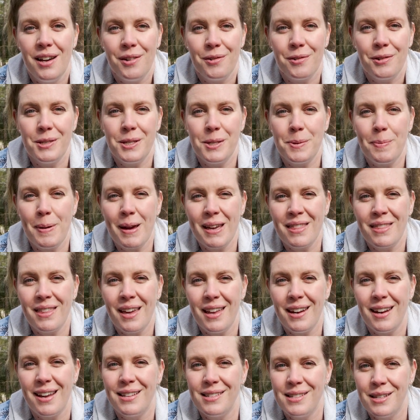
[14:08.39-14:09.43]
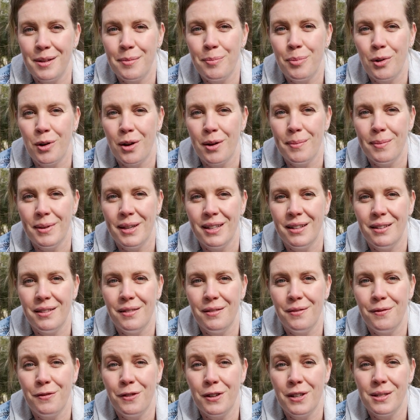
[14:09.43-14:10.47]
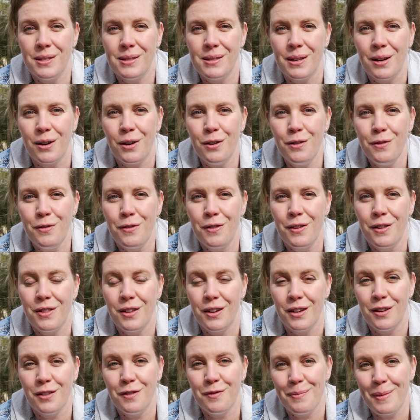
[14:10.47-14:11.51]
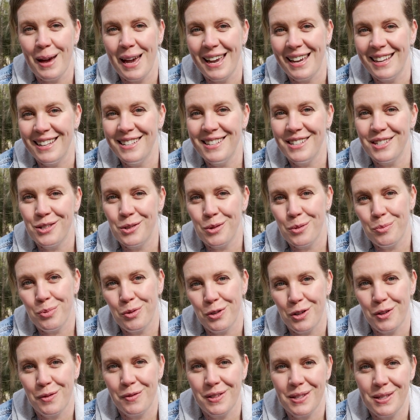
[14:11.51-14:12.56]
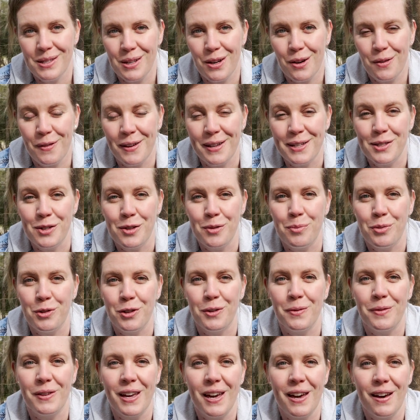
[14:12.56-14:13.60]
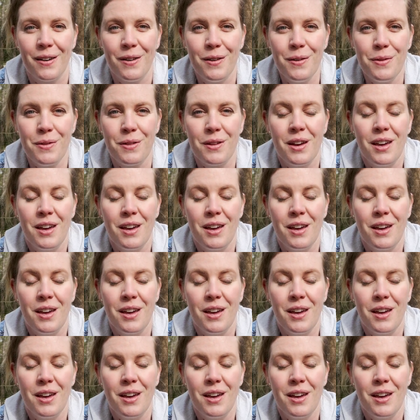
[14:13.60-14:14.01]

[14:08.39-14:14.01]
Respect that as an appointment for yourself that you've made to improve yourself and to improve your health.